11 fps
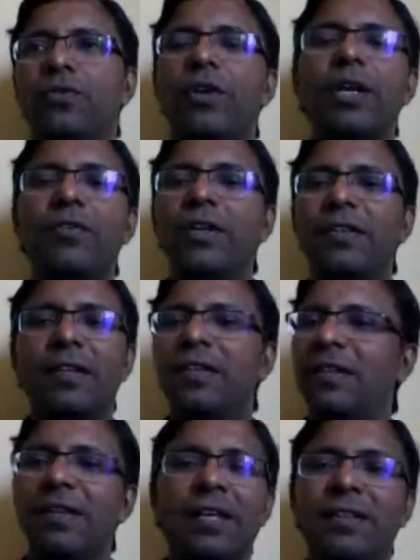So
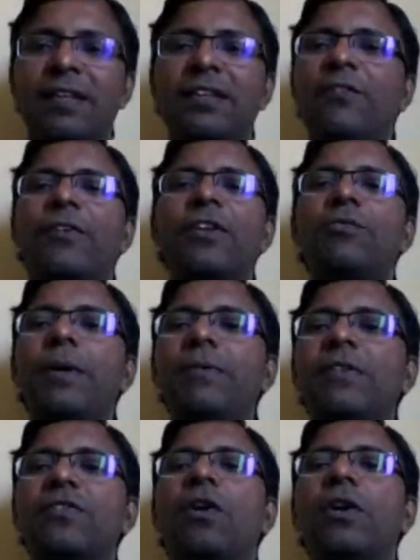the difference between
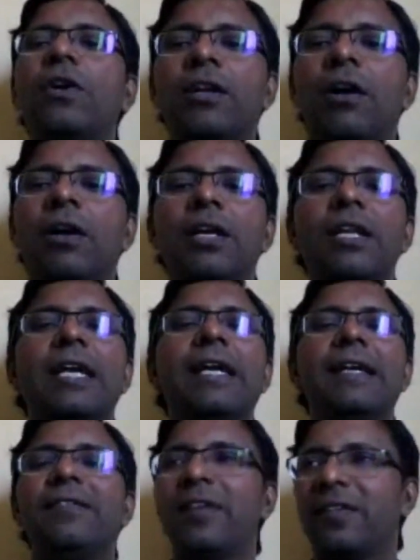sort and order is
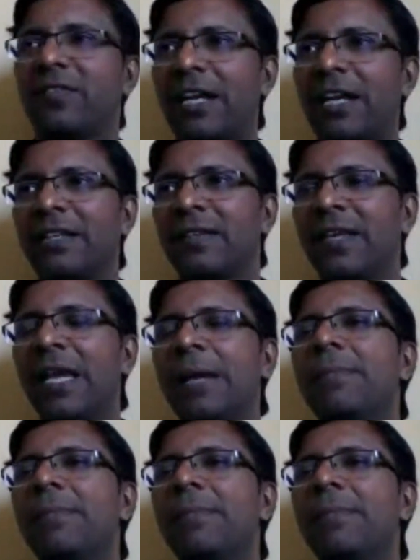exactly the same.